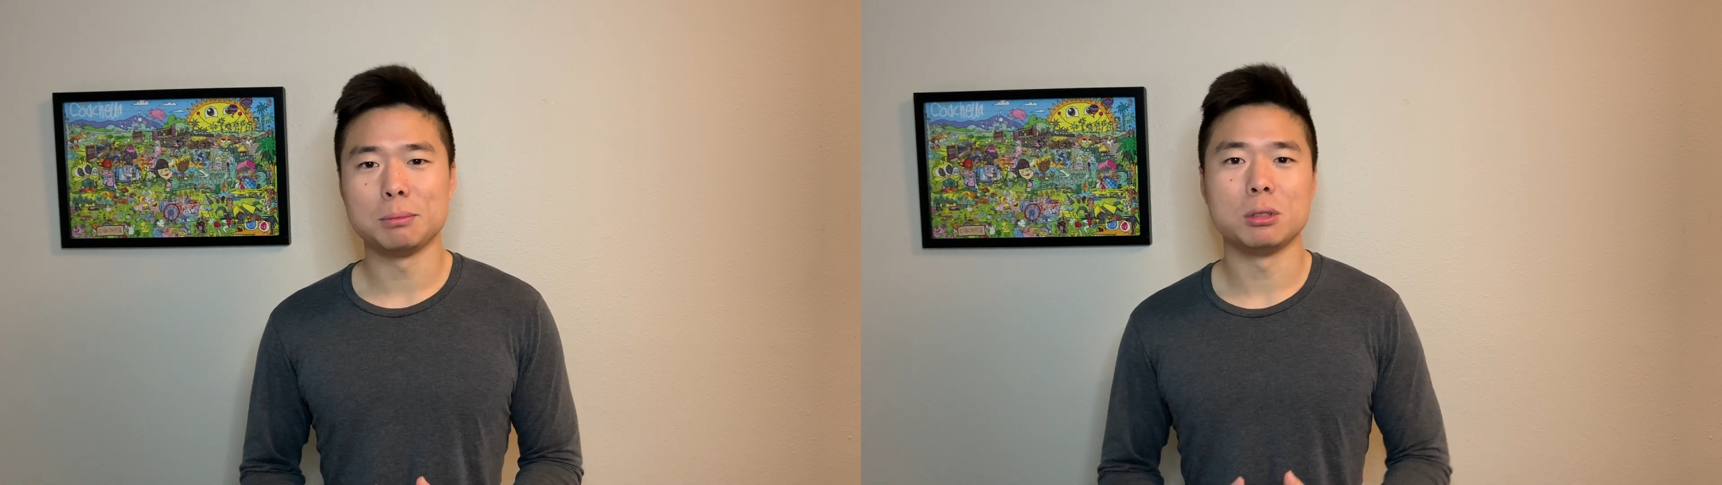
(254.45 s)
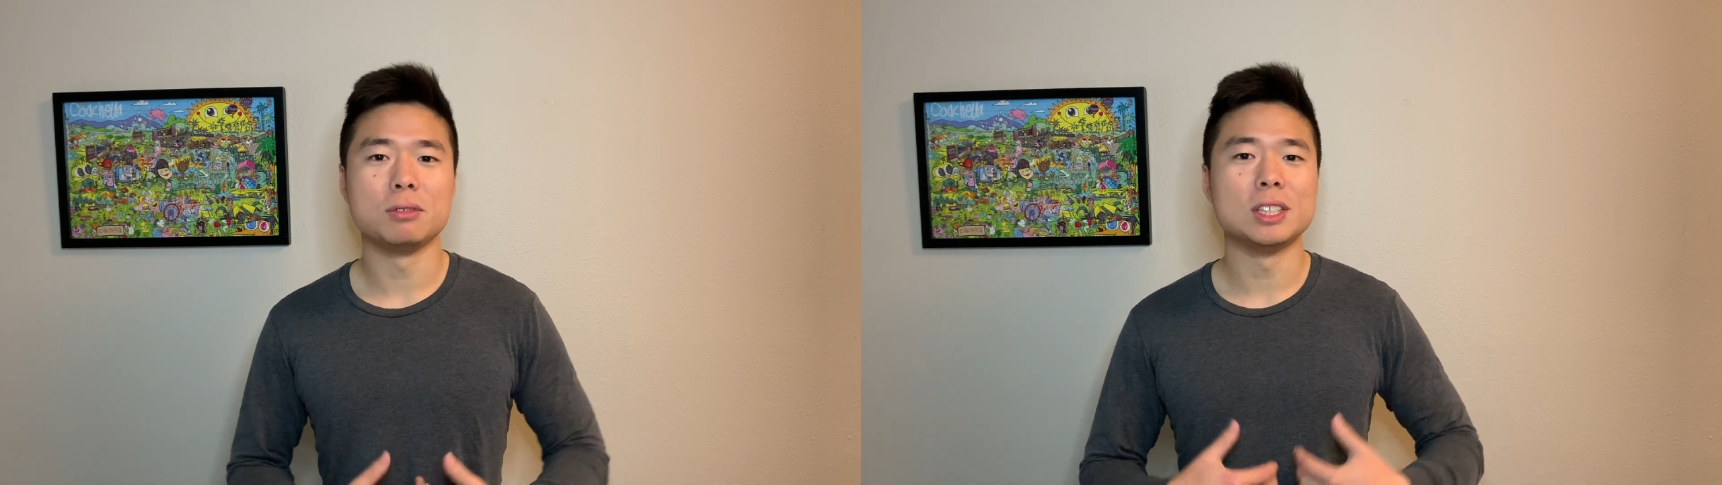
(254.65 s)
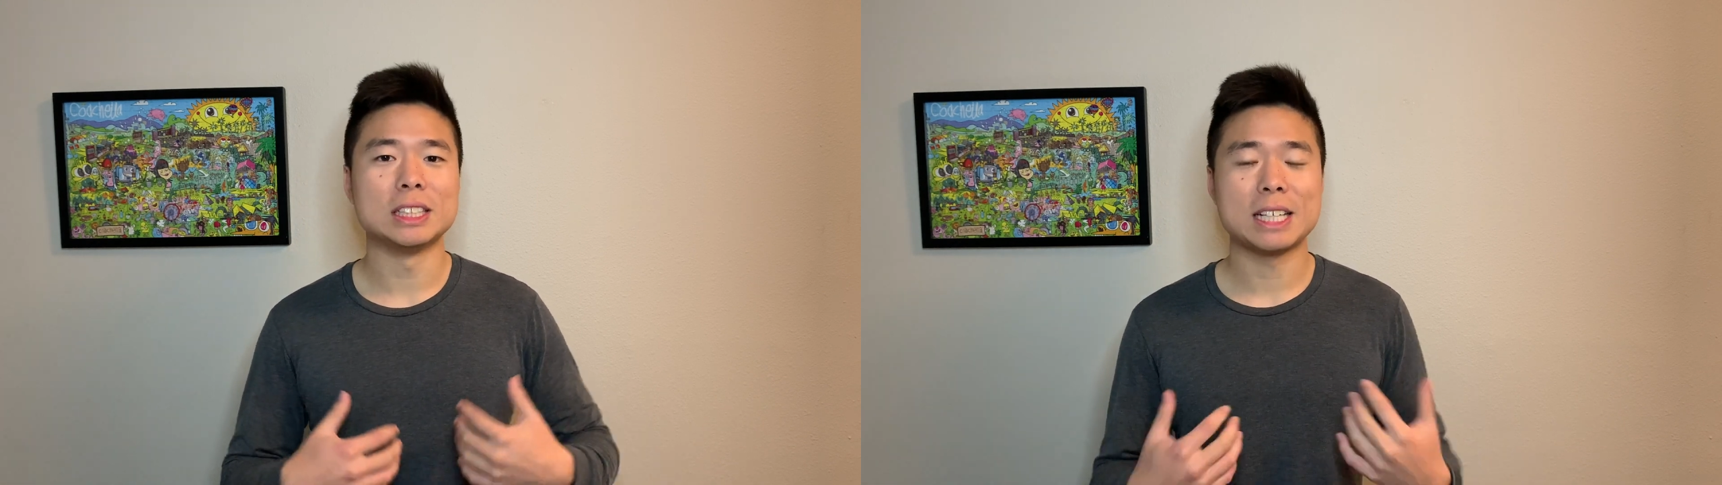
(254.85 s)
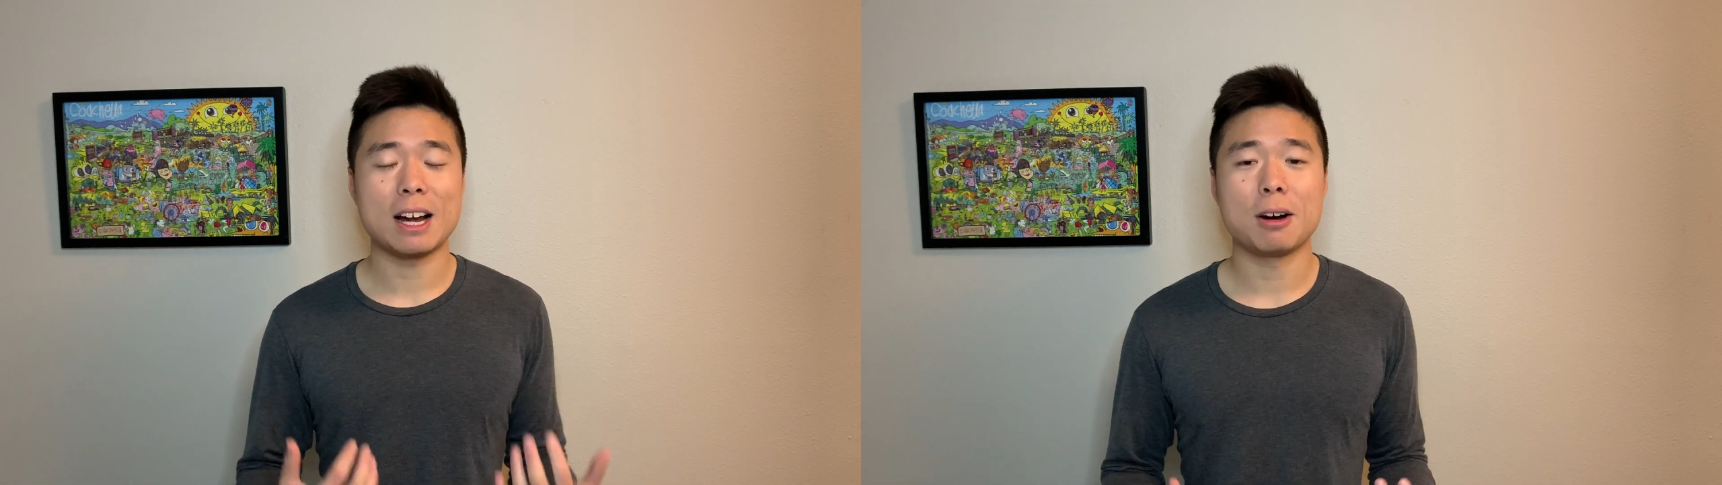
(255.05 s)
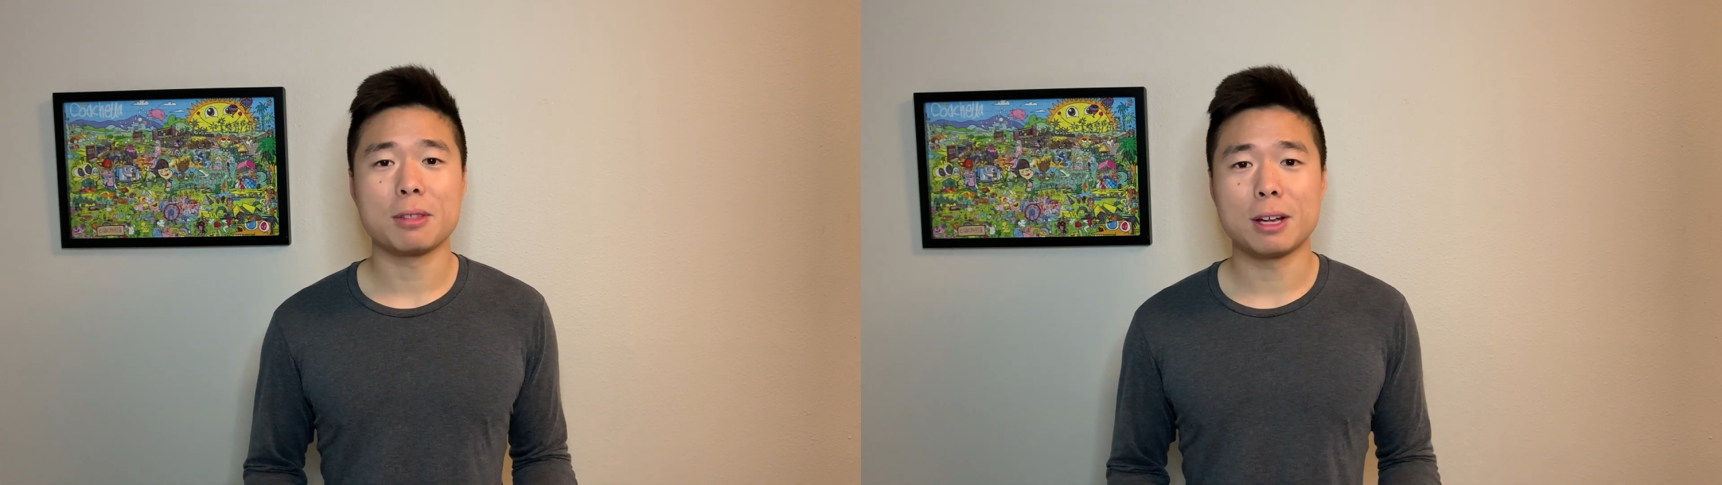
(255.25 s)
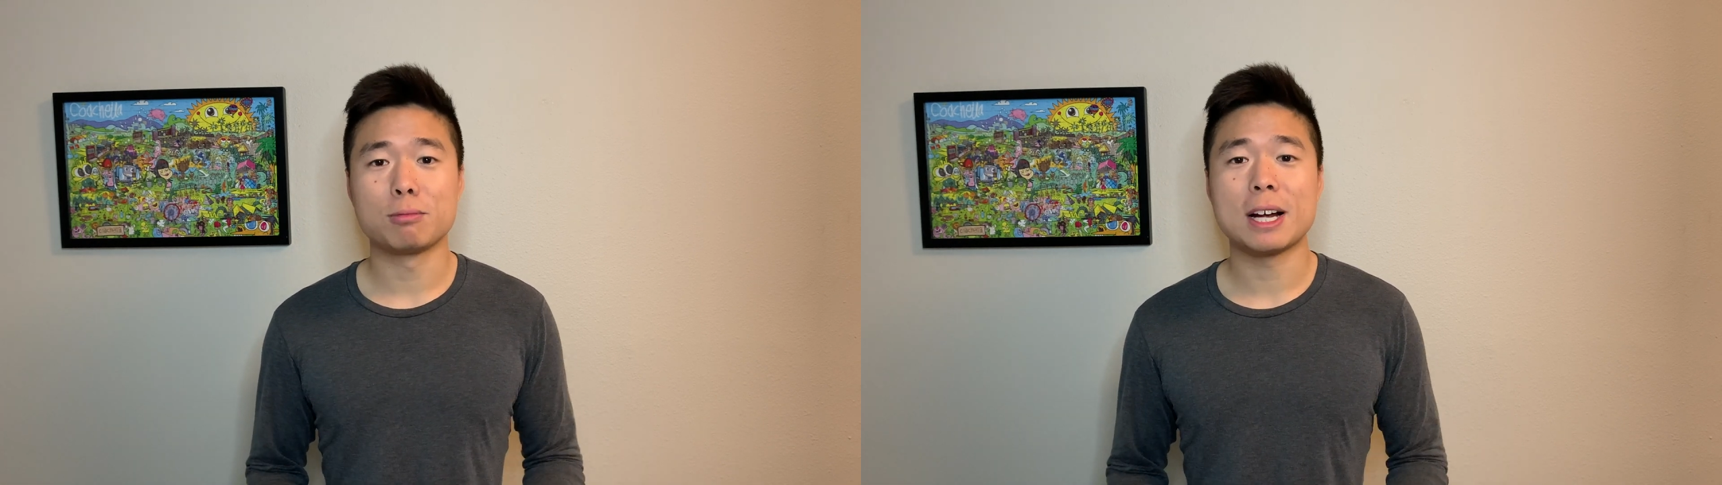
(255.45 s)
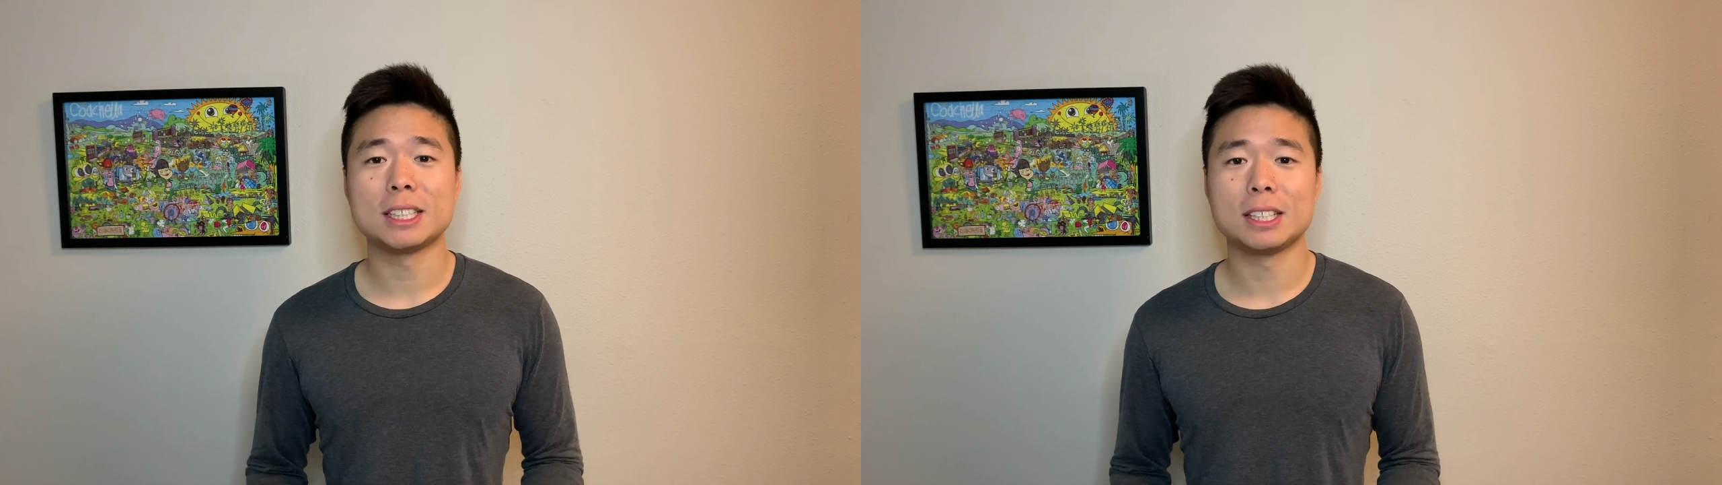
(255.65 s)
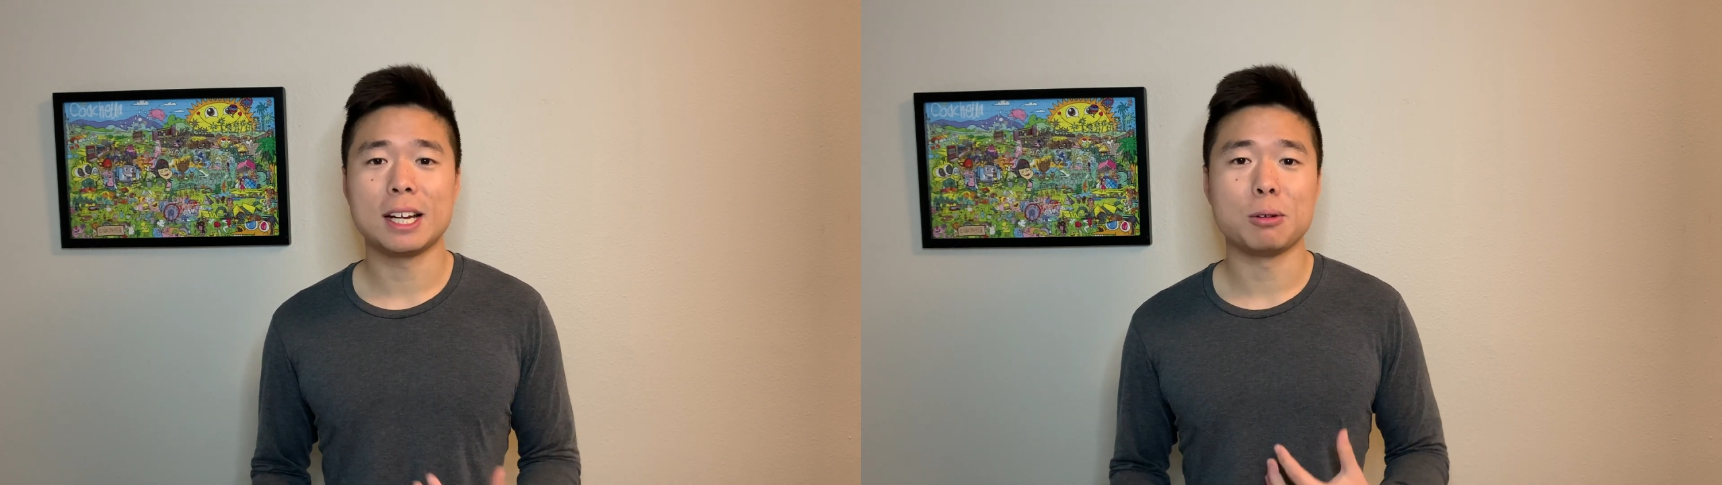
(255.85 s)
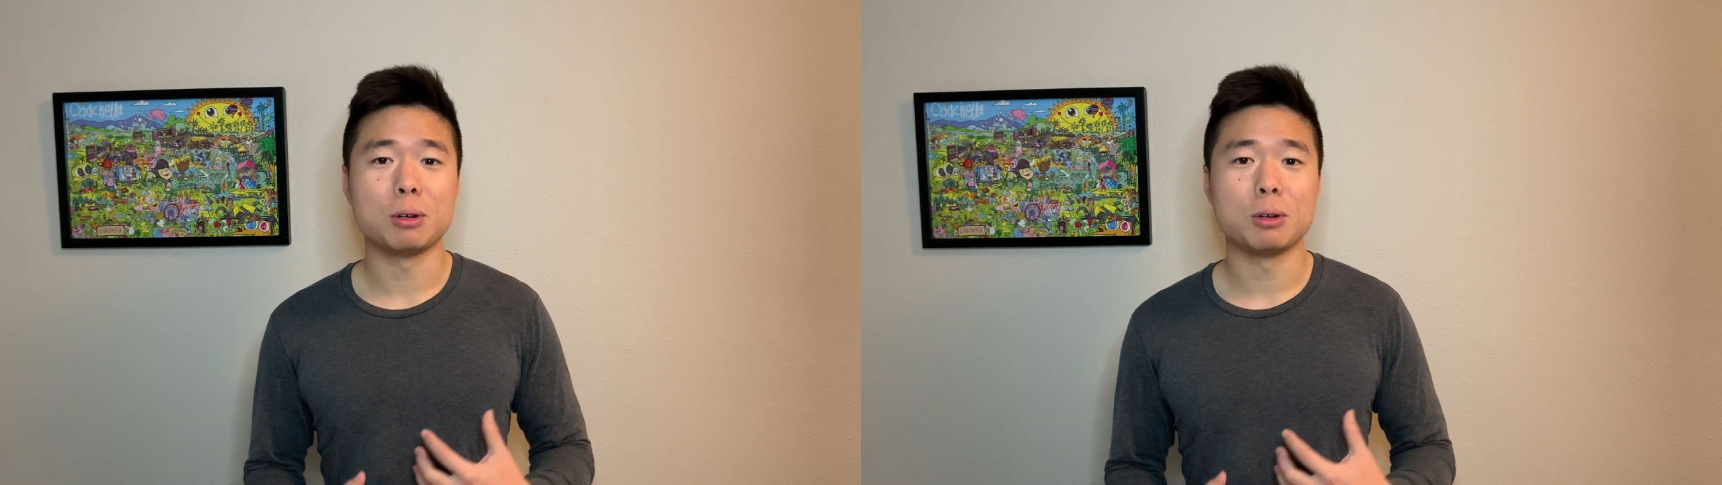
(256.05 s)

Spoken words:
movies and how they resonate